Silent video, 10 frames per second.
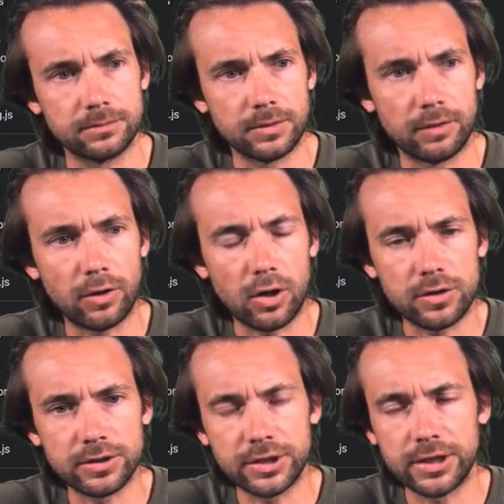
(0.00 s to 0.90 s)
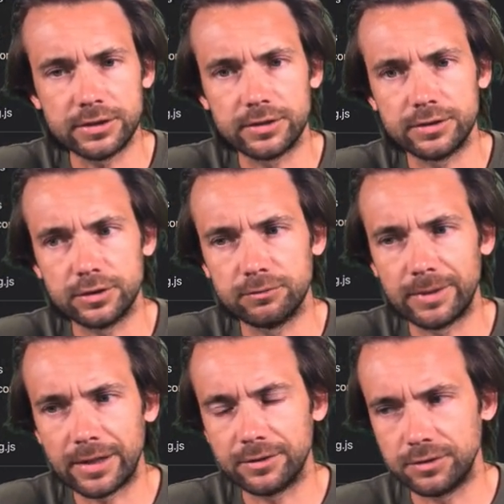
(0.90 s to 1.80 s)
of all the changes you've
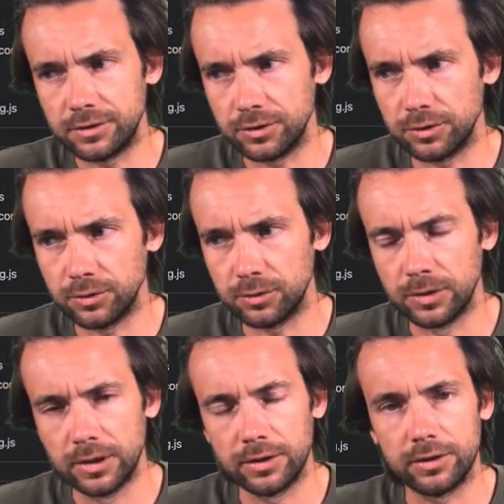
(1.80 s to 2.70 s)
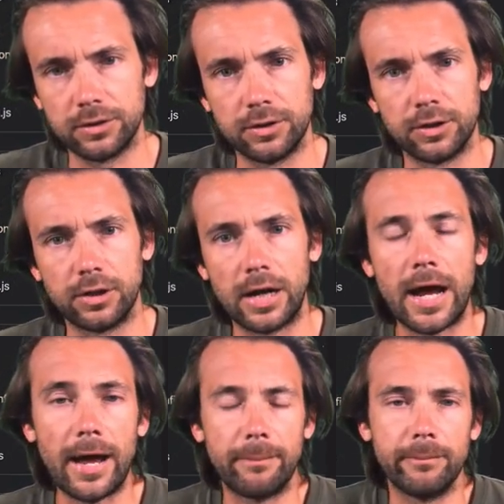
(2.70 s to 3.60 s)
made to your
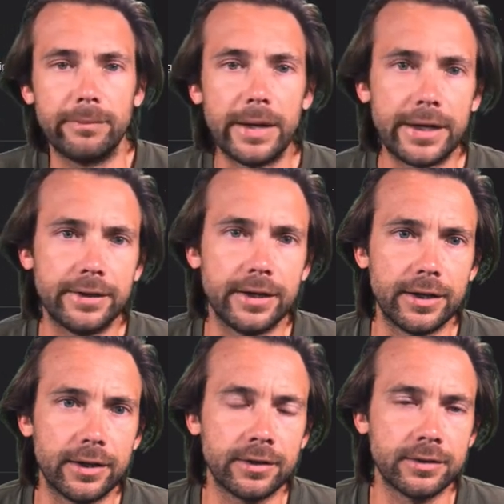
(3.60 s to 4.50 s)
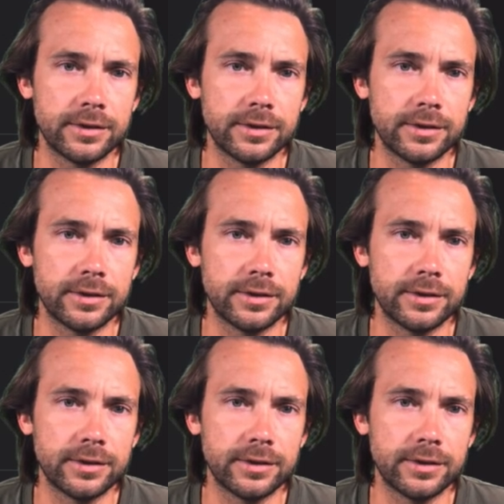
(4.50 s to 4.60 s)
app metadata